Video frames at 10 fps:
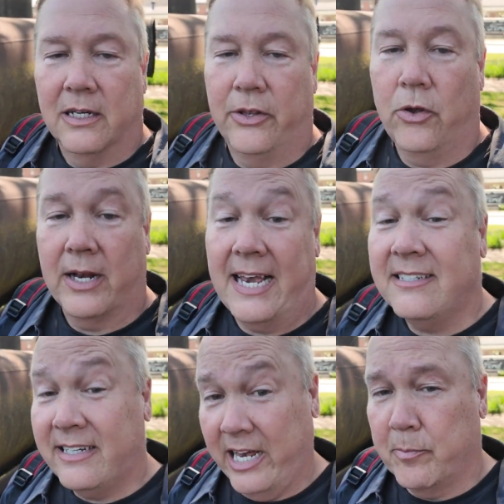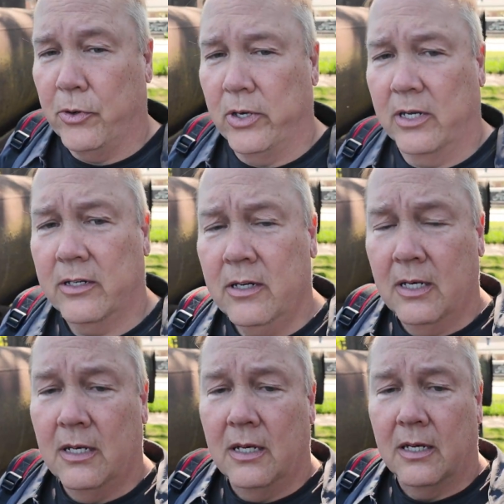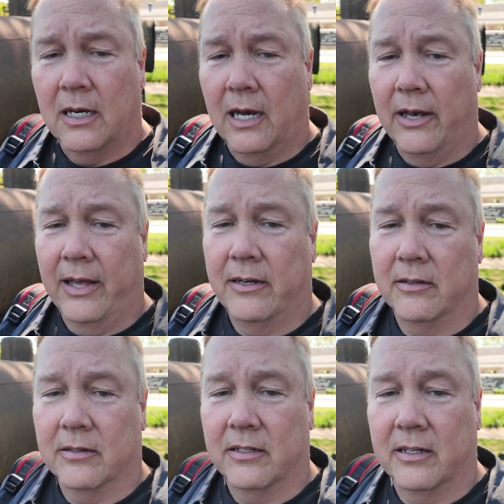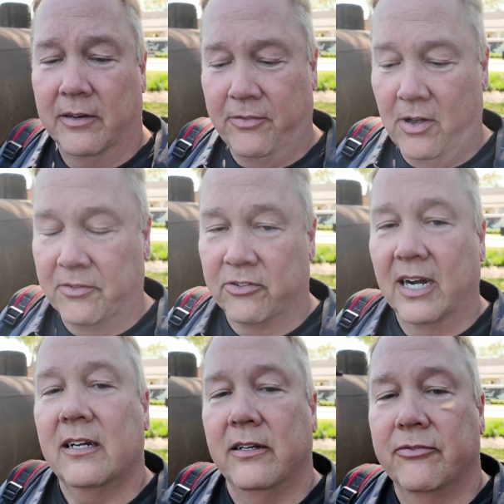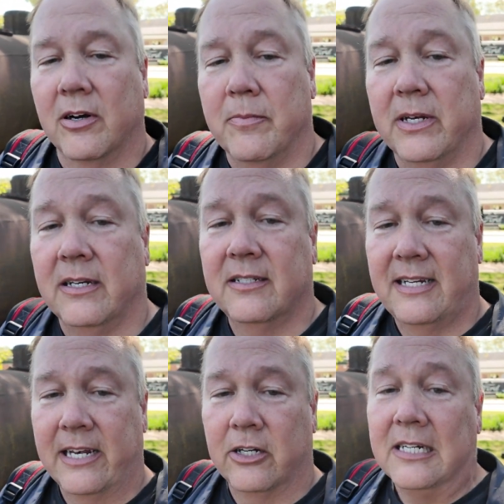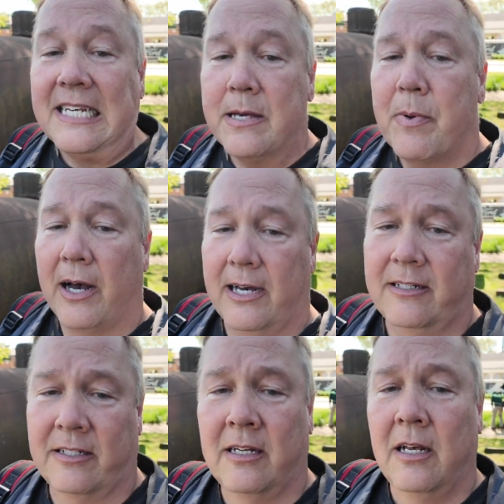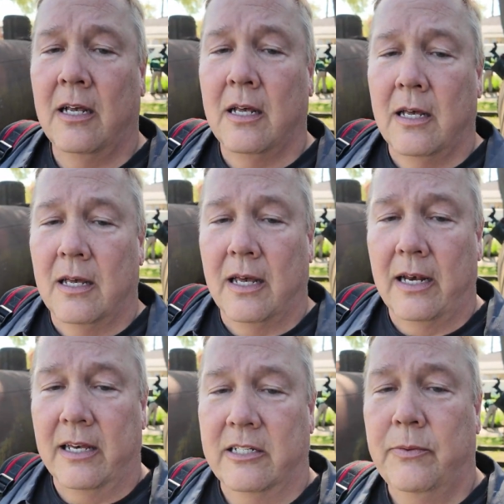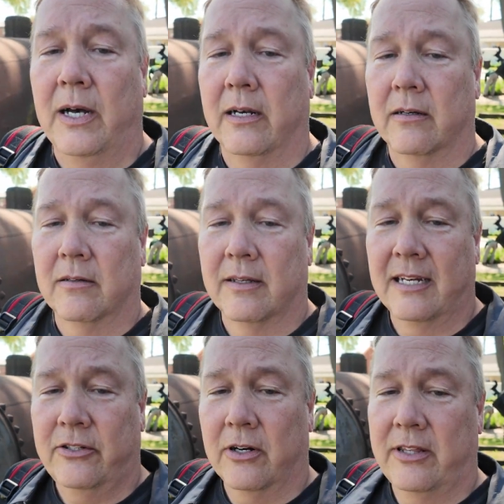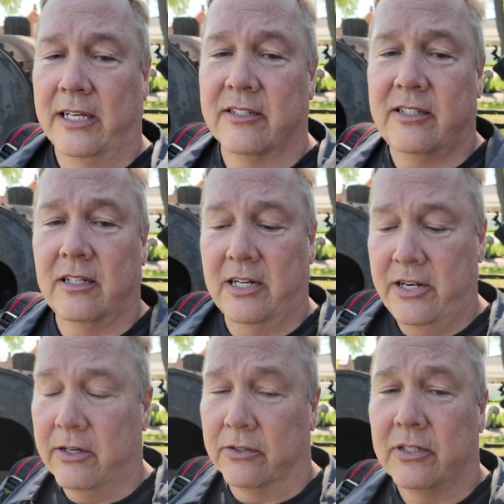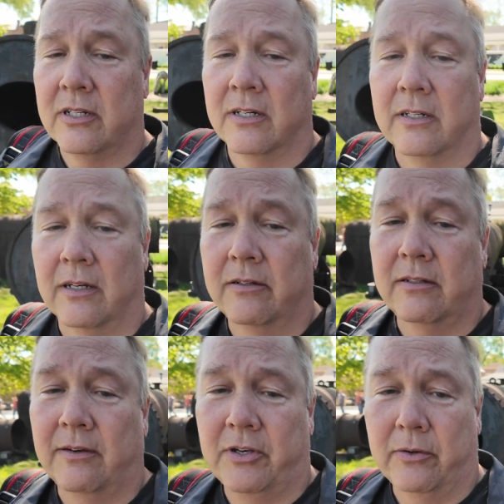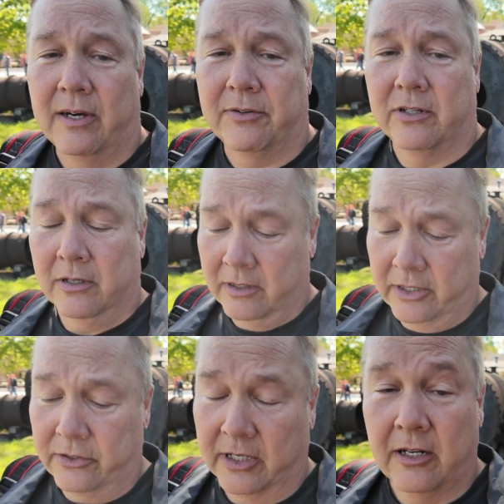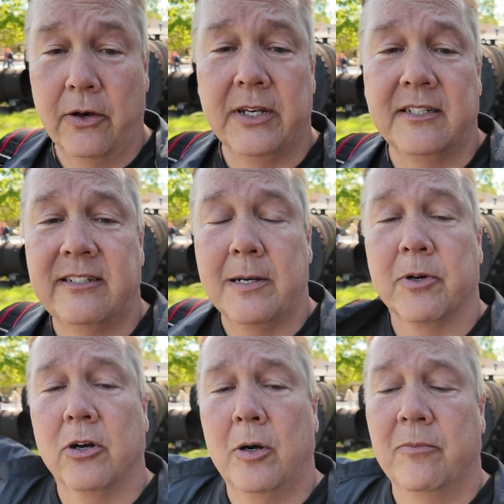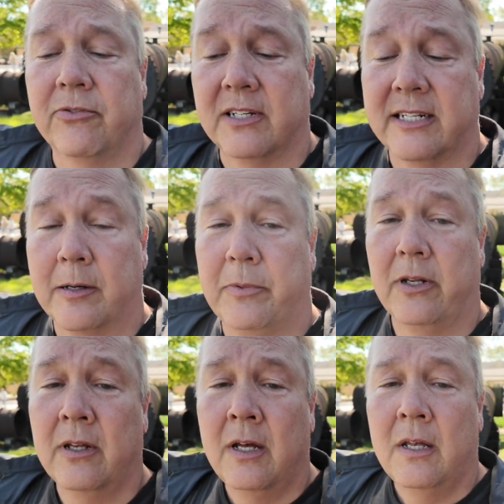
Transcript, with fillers: The old haystack boiler, that evolved directly from the standard teapots, and guess what? That sort of thing is still in use. You know, have you ever used a clothing steamer at home, for example?